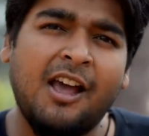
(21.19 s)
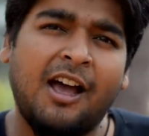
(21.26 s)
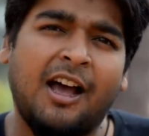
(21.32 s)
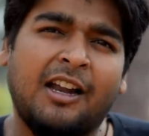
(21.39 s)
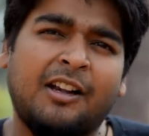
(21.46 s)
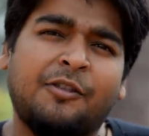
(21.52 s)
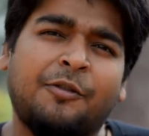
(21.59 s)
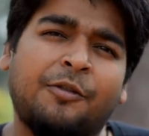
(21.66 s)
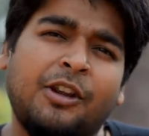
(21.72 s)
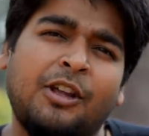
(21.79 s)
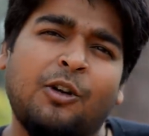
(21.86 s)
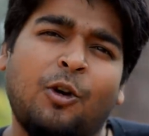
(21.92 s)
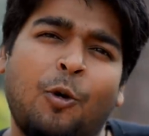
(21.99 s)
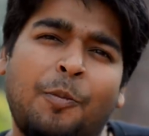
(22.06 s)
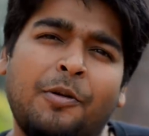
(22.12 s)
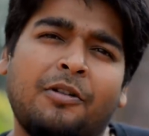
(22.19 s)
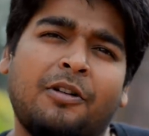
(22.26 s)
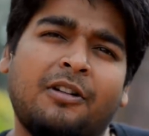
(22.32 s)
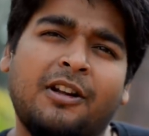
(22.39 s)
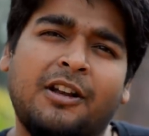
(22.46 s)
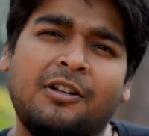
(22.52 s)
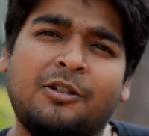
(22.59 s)
and free open
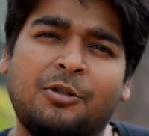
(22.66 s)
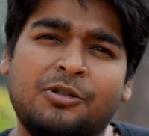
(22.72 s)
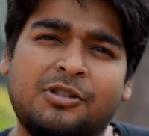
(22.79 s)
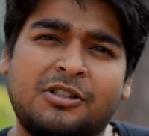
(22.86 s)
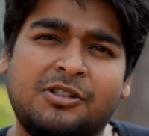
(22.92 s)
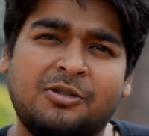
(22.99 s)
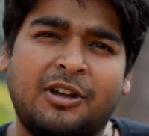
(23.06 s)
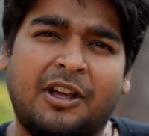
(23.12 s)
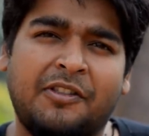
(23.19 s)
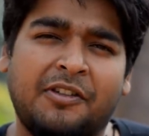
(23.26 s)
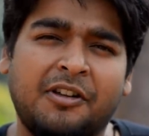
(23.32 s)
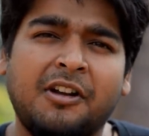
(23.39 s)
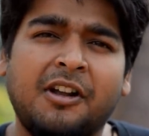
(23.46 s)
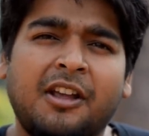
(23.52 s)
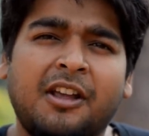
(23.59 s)
online courses together